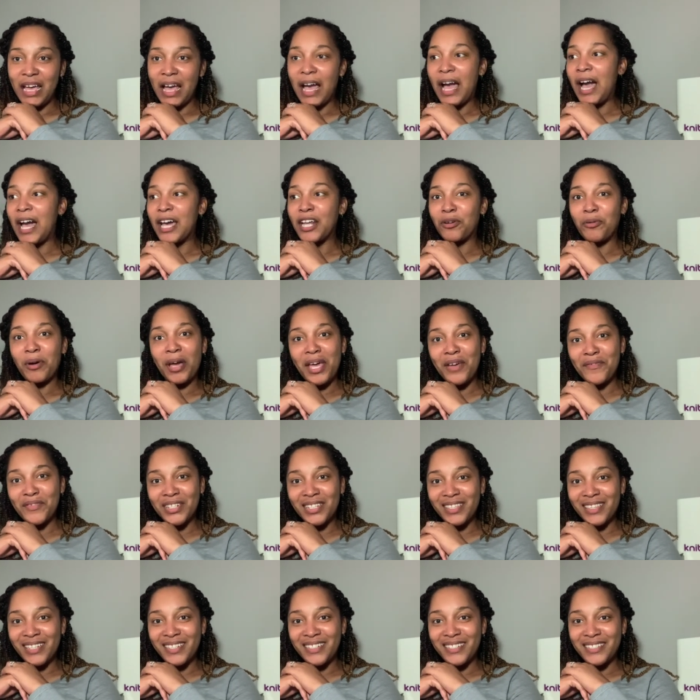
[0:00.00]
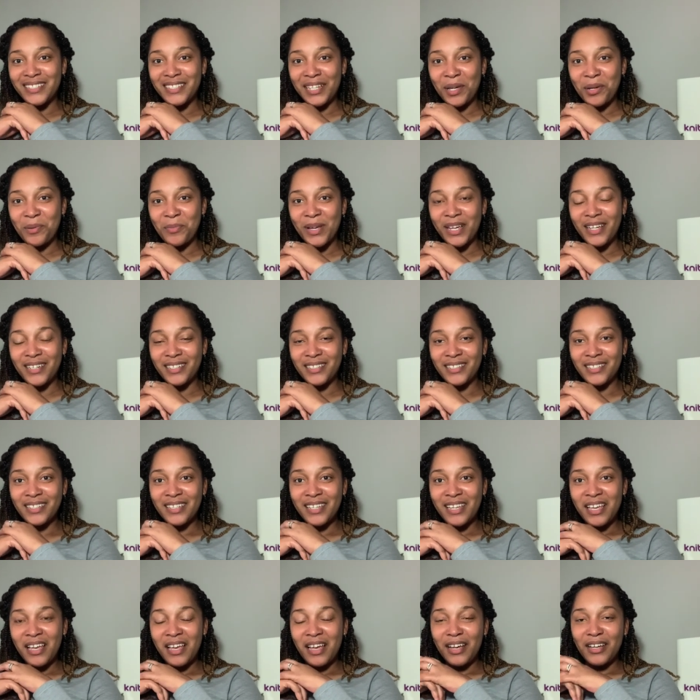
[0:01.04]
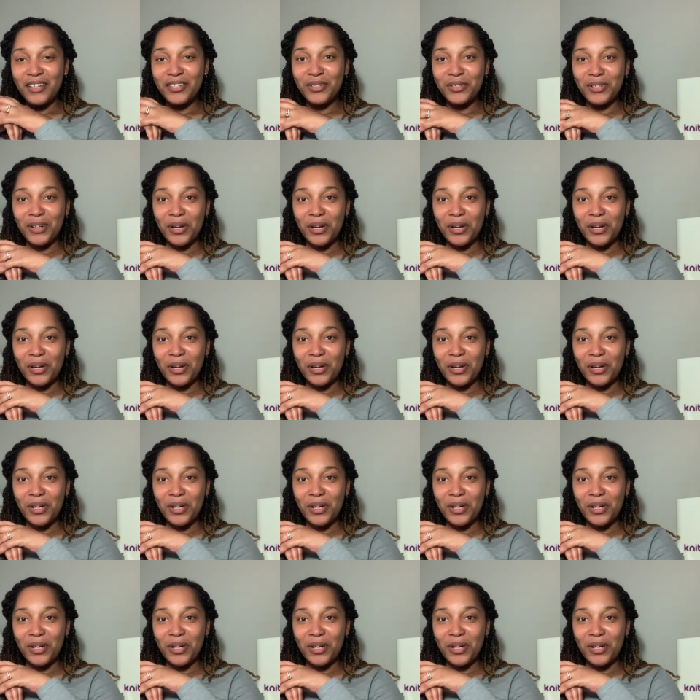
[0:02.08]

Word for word: I don't have anything to say about it, you